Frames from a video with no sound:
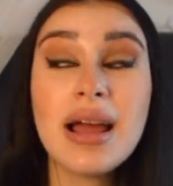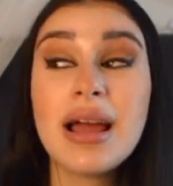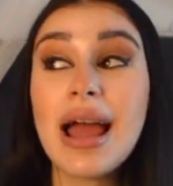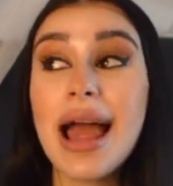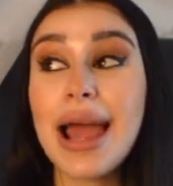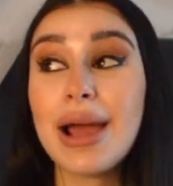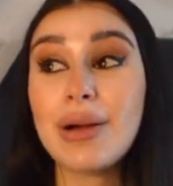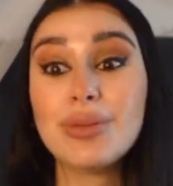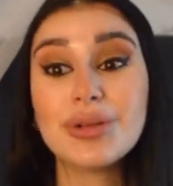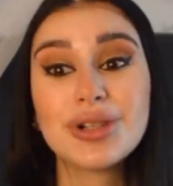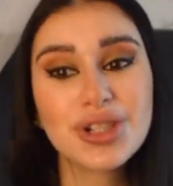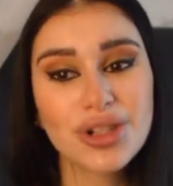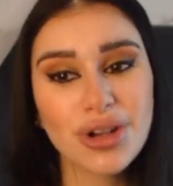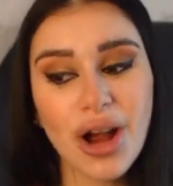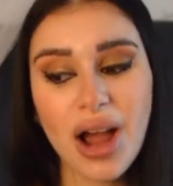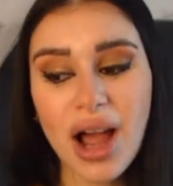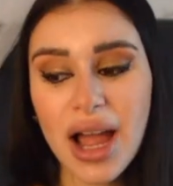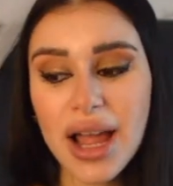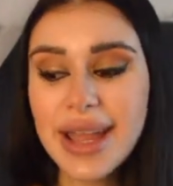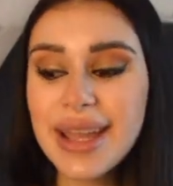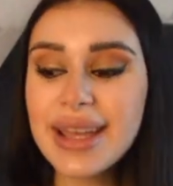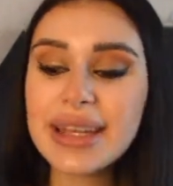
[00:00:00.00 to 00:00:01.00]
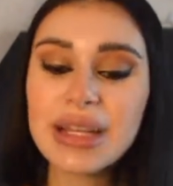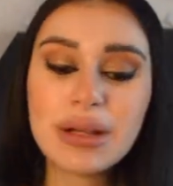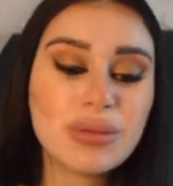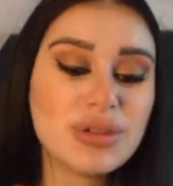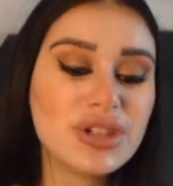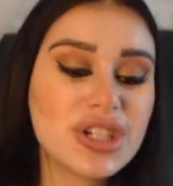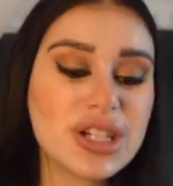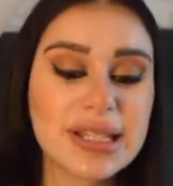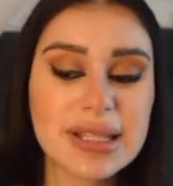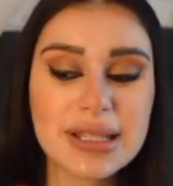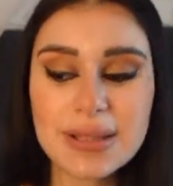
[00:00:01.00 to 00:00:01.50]
I would try and it would
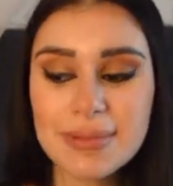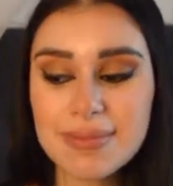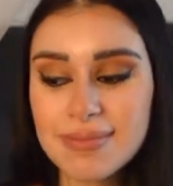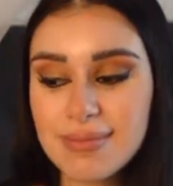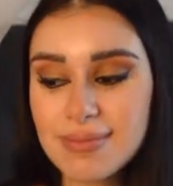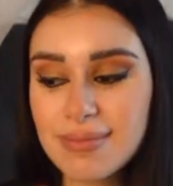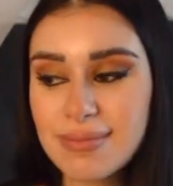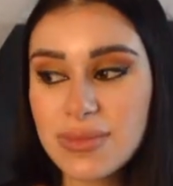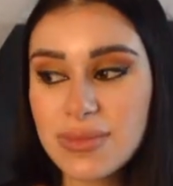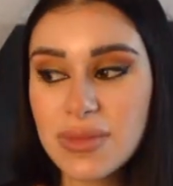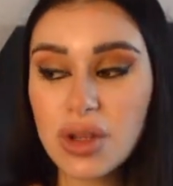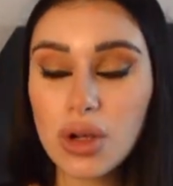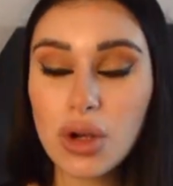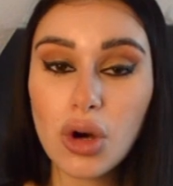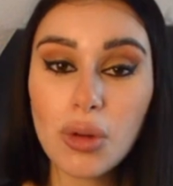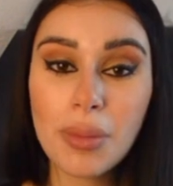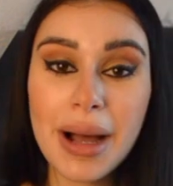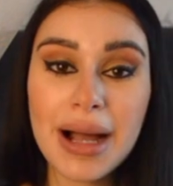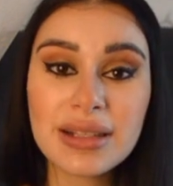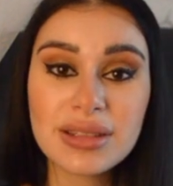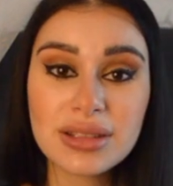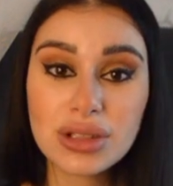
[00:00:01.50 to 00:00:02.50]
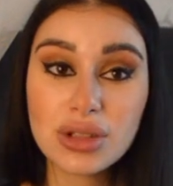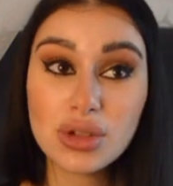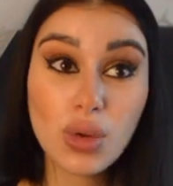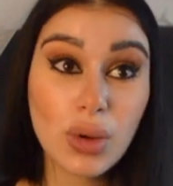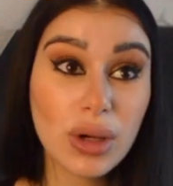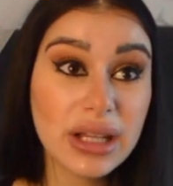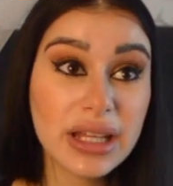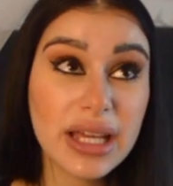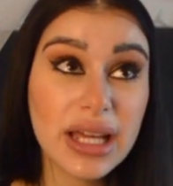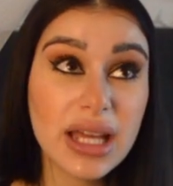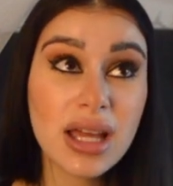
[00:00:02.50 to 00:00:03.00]
just go back to the
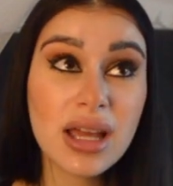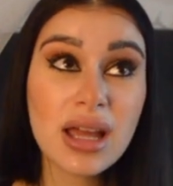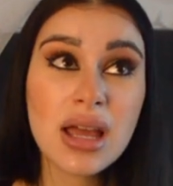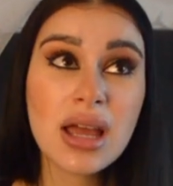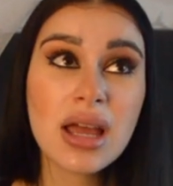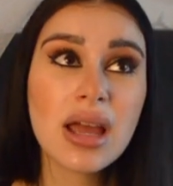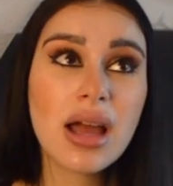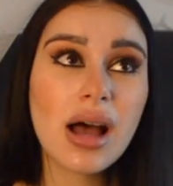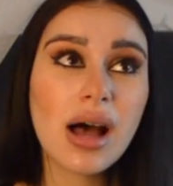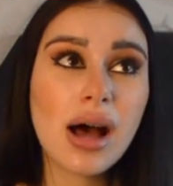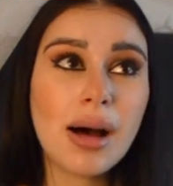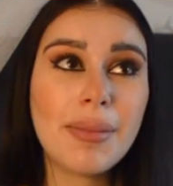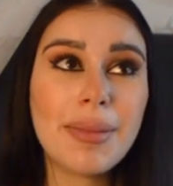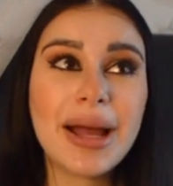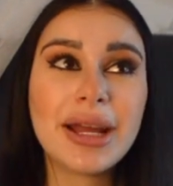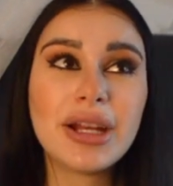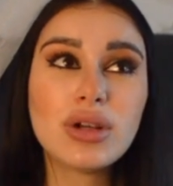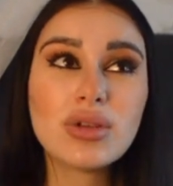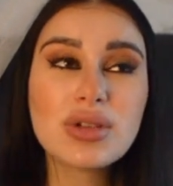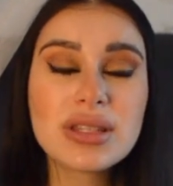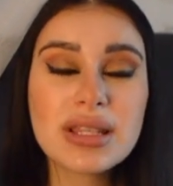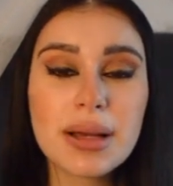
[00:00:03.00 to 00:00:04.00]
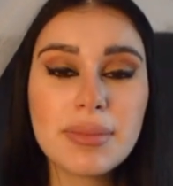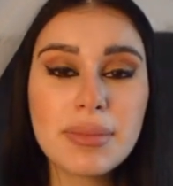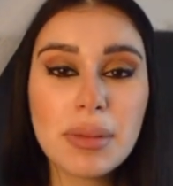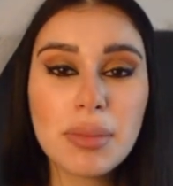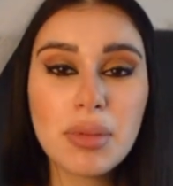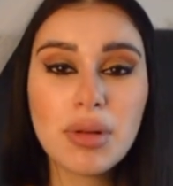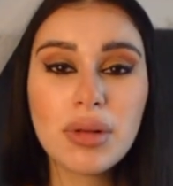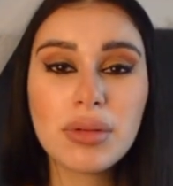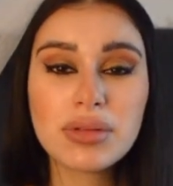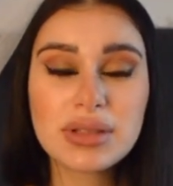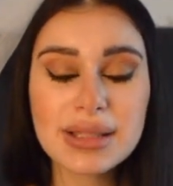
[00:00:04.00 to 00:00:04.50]
toilet. I know
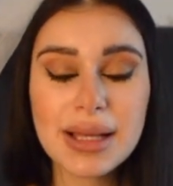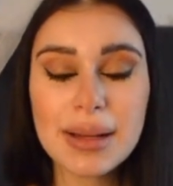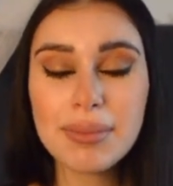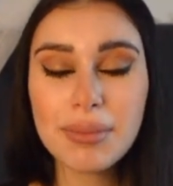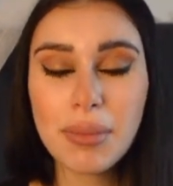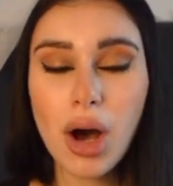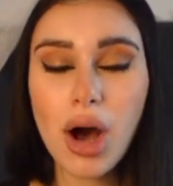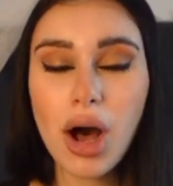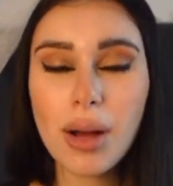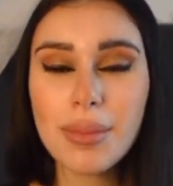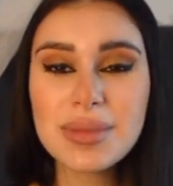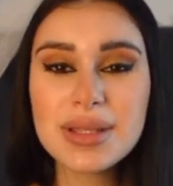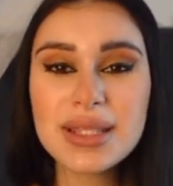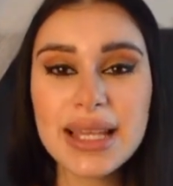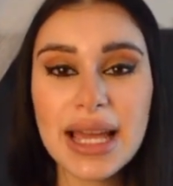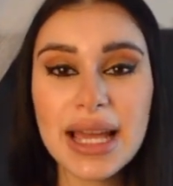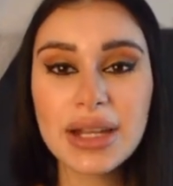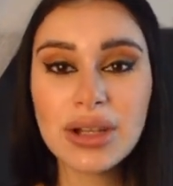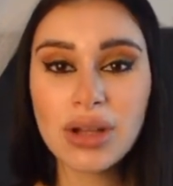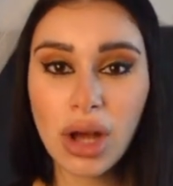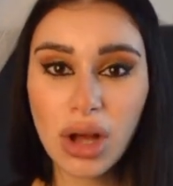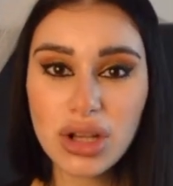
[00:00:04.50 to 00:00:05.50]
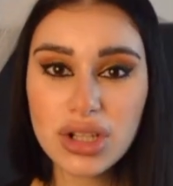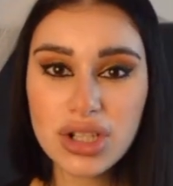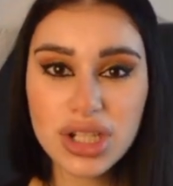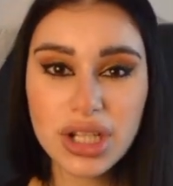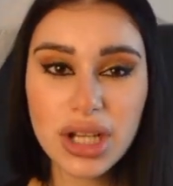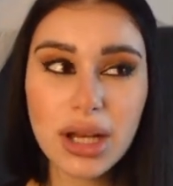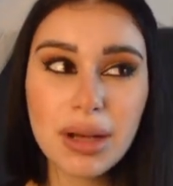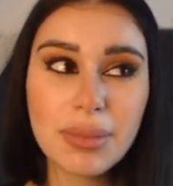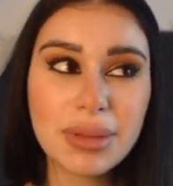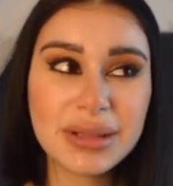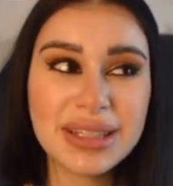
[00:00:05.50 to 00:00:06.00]
some moms get
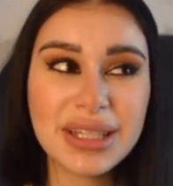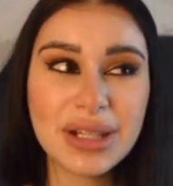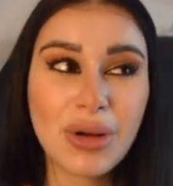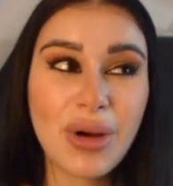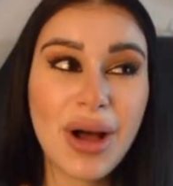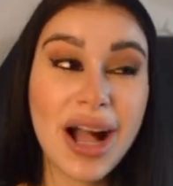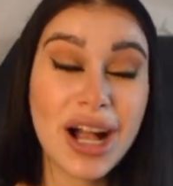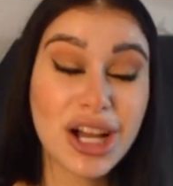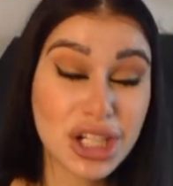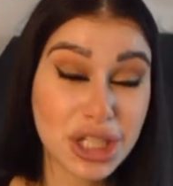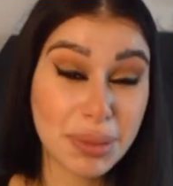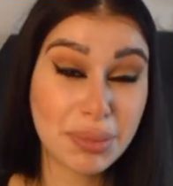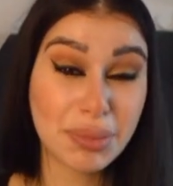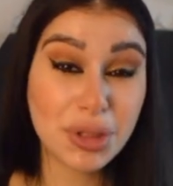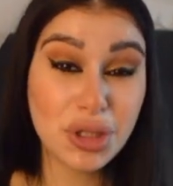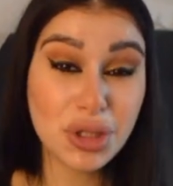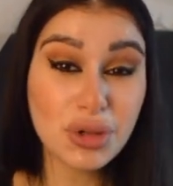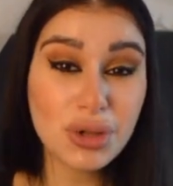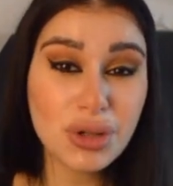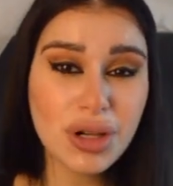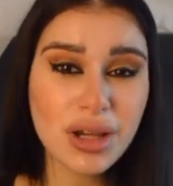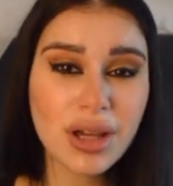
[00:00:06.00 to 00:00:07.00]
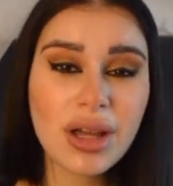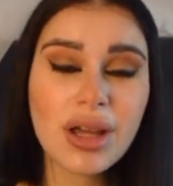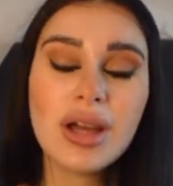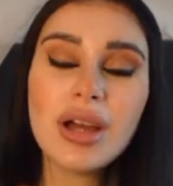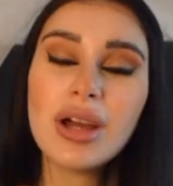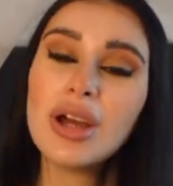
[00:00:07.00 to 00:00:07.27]
nausea, but they don't actually puke.